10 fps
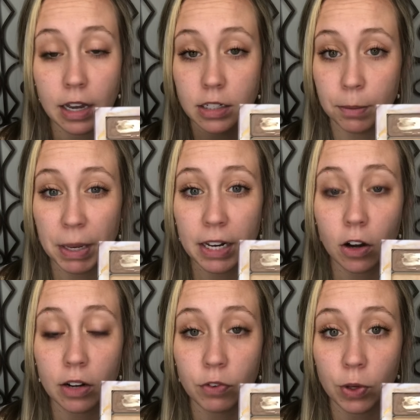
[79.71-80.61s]
depending
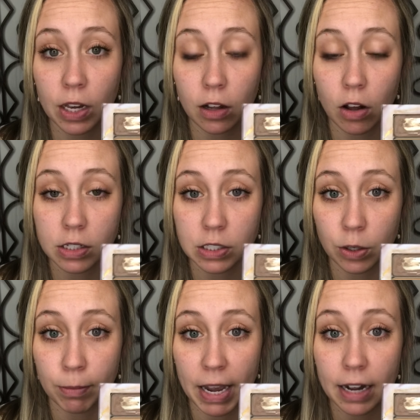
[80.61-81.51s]
on if you get glossy
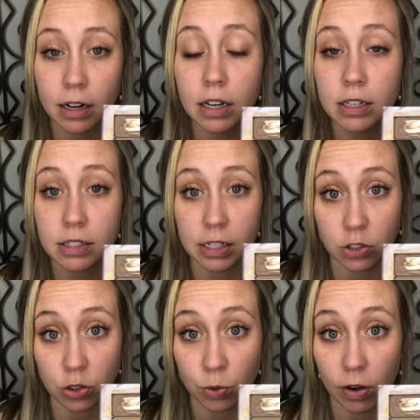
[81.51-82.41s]
or matte, 6
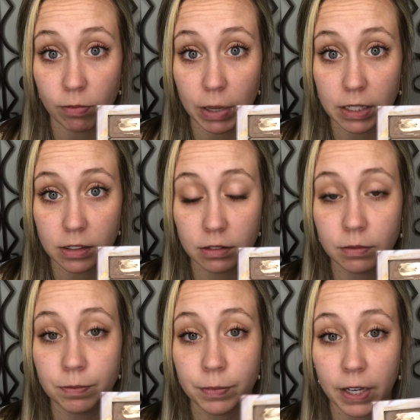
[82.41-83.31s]
to 12 months.
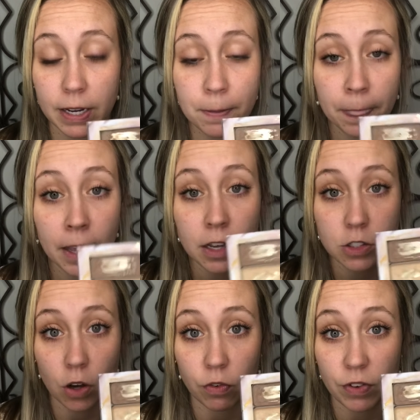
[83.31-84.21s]
Okay,
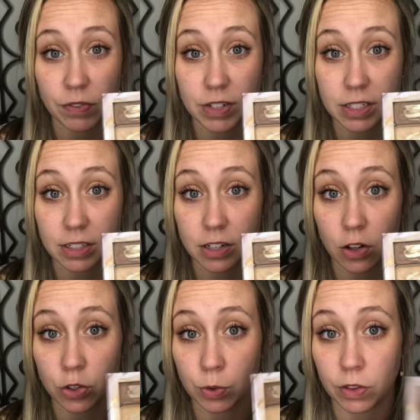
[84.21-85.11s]
so
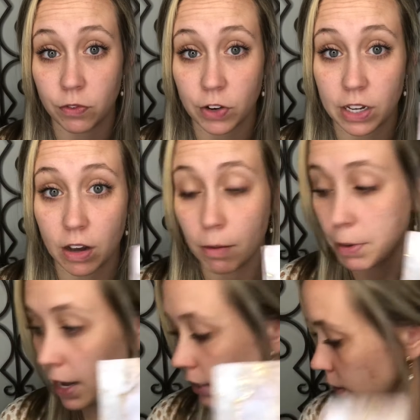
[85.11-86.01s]
$56 with the free
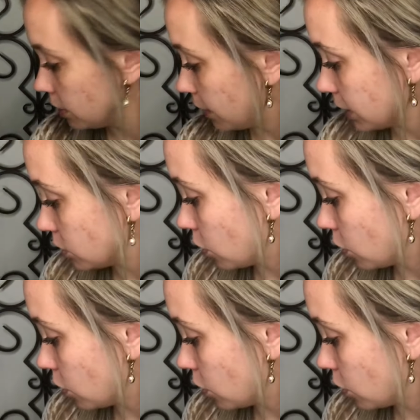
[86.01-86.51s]
compact. That's the